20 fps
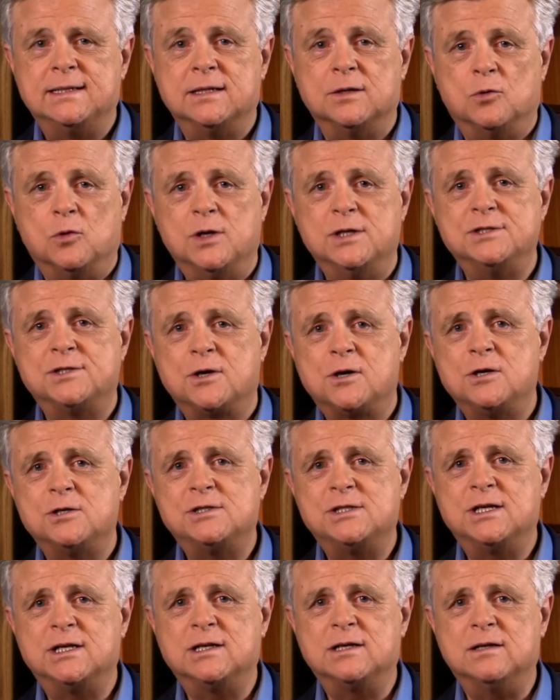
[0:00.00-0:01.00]
The ones
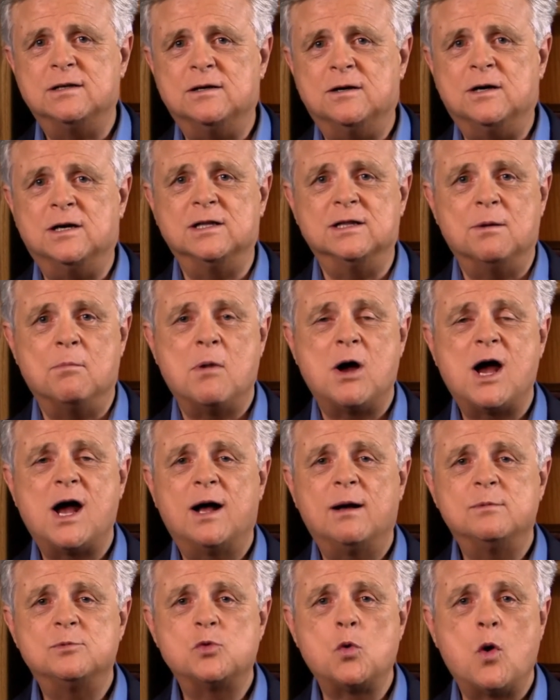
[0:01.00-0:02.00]
urging on the
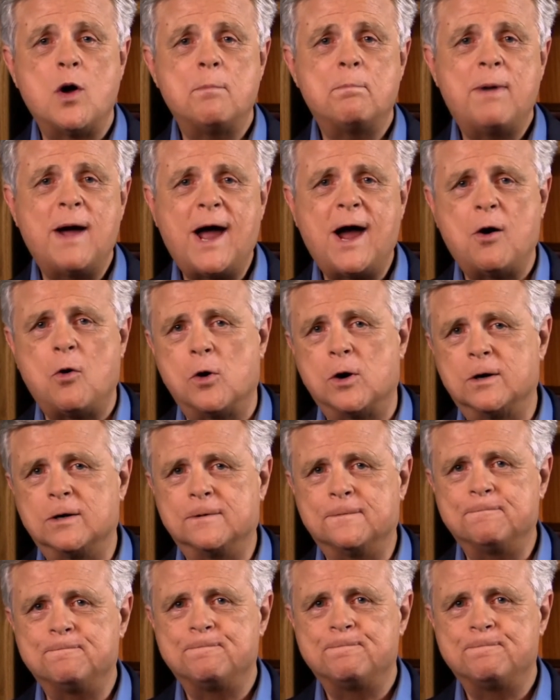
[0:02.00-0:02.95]
mobs want power.